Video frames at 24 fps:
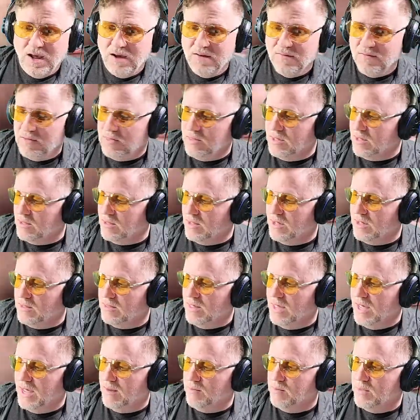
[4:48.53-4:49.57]
everything like
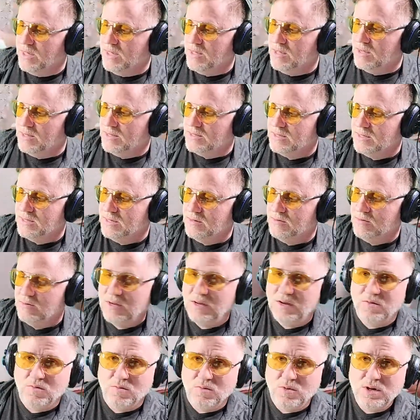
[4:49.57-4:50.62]
that, because
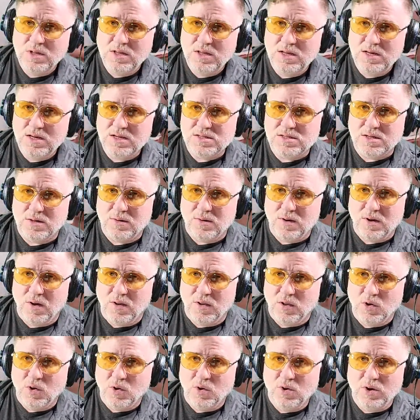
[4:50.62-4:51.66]
it really is a
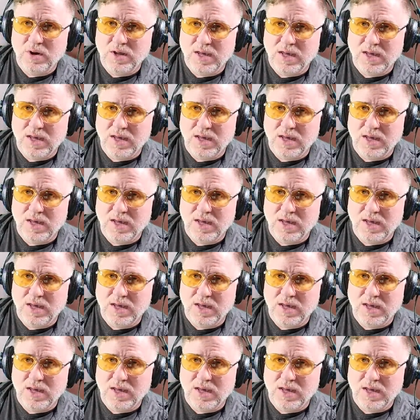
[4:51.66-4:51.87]
learning